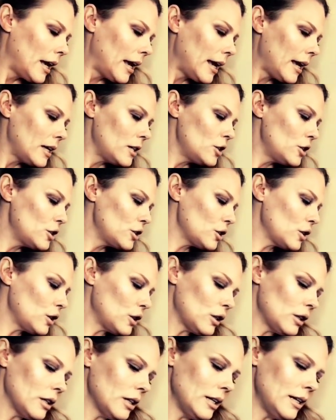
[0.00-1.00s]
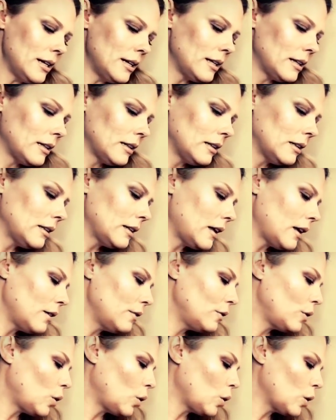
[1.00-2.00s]
Angel
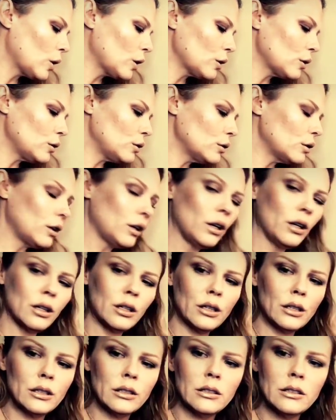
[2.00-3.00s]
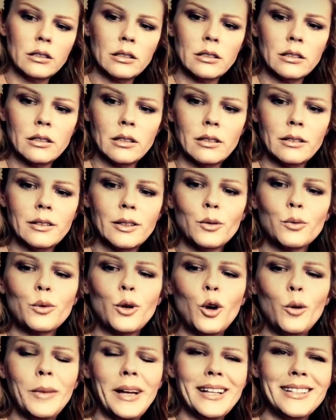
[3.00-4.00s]
Love Oracle cards. The
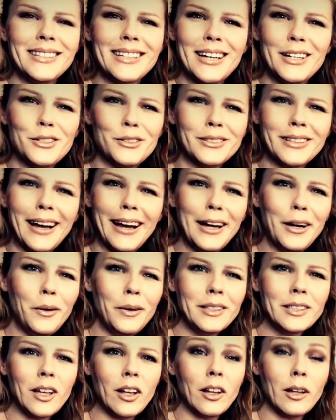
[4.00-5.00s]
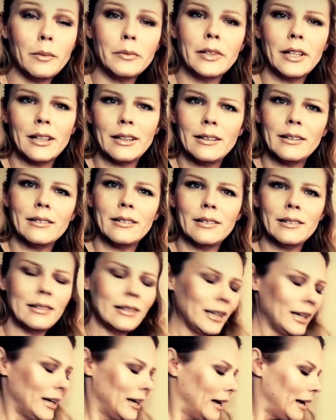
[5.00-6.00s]
Romance Angels. I always call them
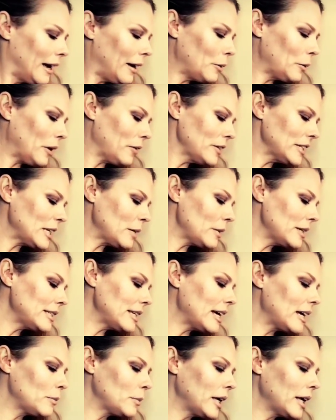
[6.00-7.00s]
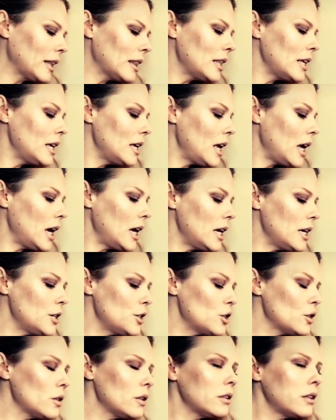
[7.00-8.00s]
every time I say it, I'm like, the
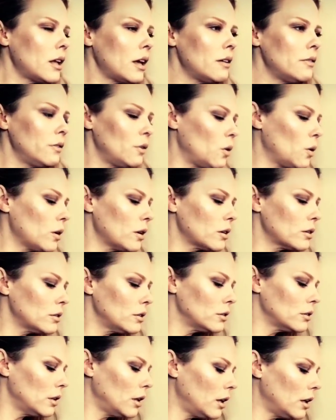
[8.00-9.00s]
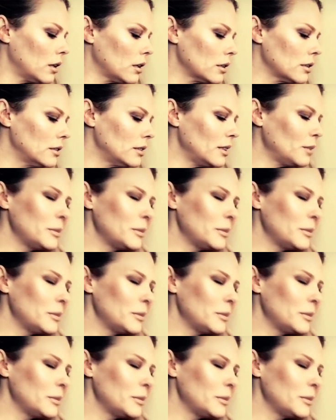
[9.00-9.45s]
Angel Love Oracle cards.